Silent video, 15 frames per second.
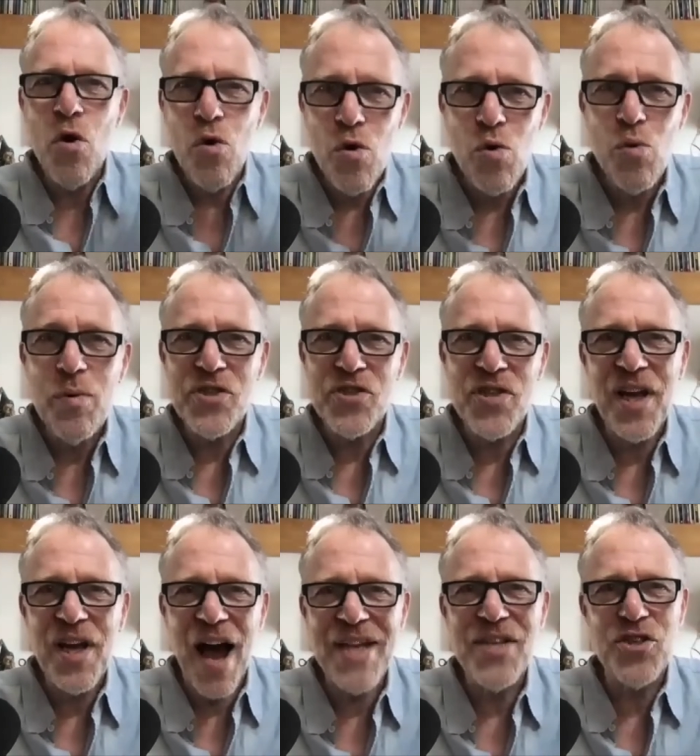Who was the
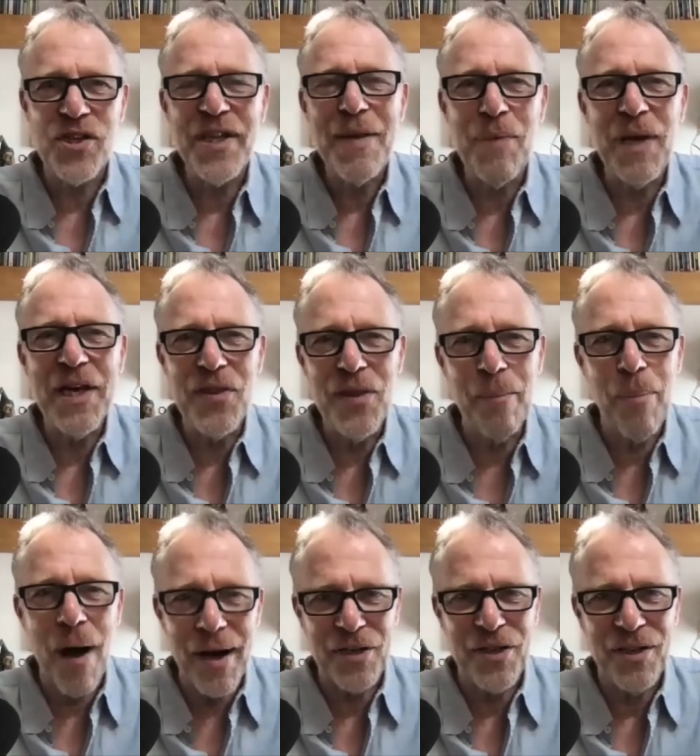guy sleeping in the
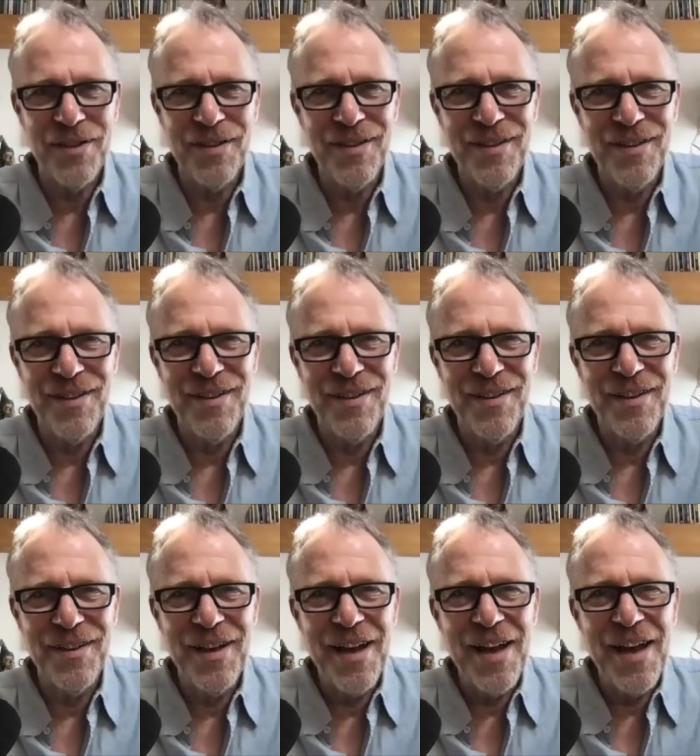bunk?
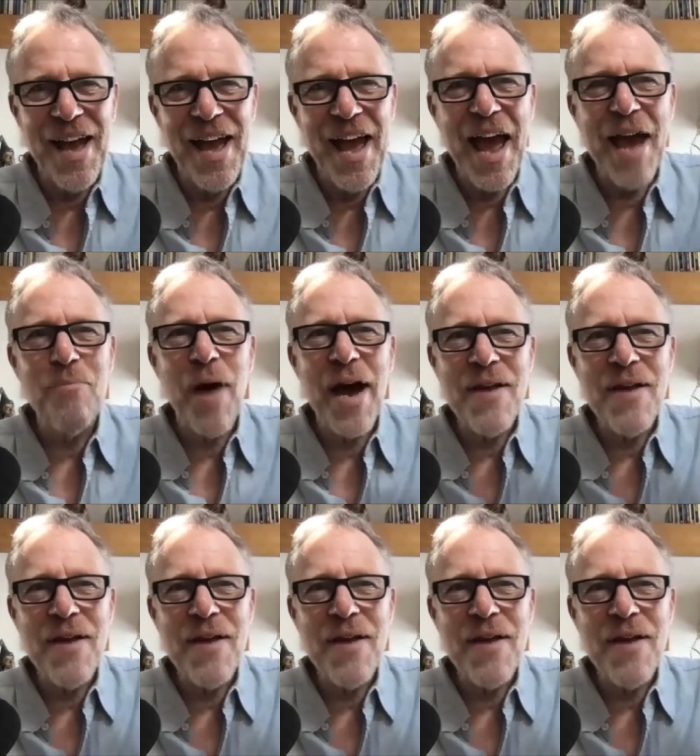My my